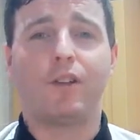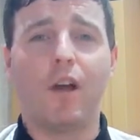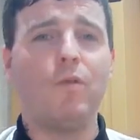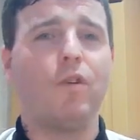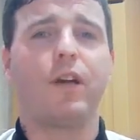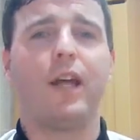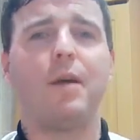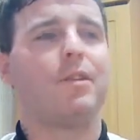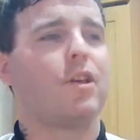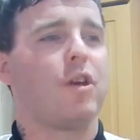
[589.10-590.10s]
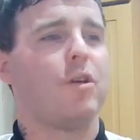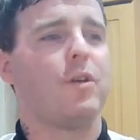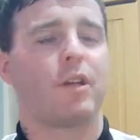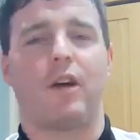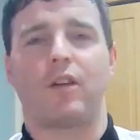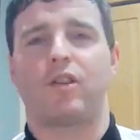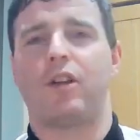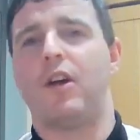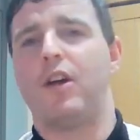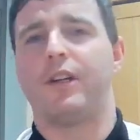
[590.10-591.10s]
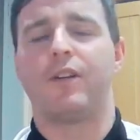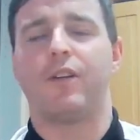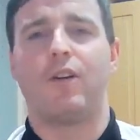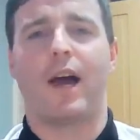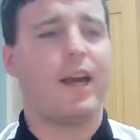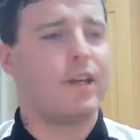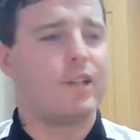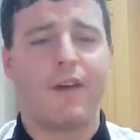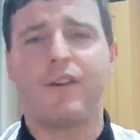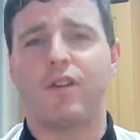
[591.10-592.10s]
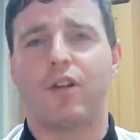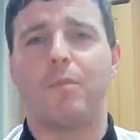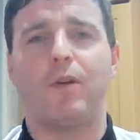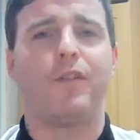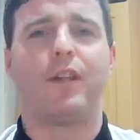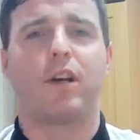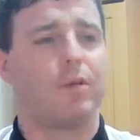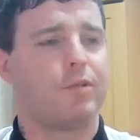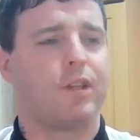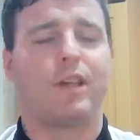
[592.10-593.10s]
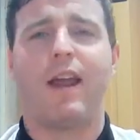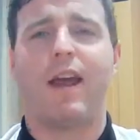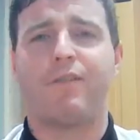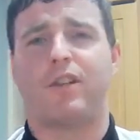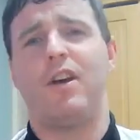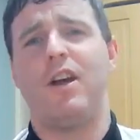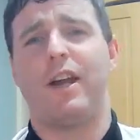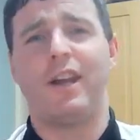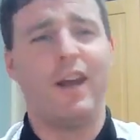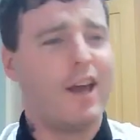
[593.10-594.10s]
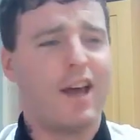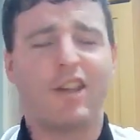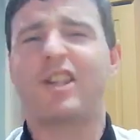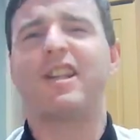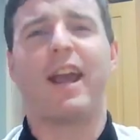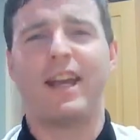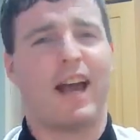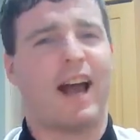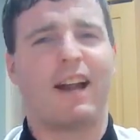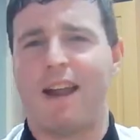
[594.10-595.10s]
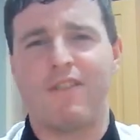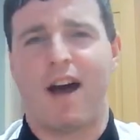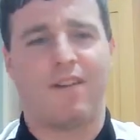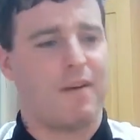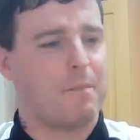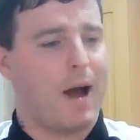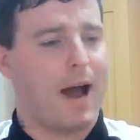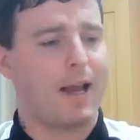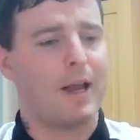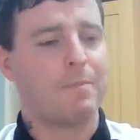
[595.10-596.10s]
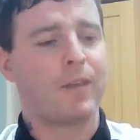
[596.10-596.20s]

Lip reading: And don't look at him as a Judas like Sterling and all that. He's never stopped loving the club since he left. Sterling, snake. I'd never have him back.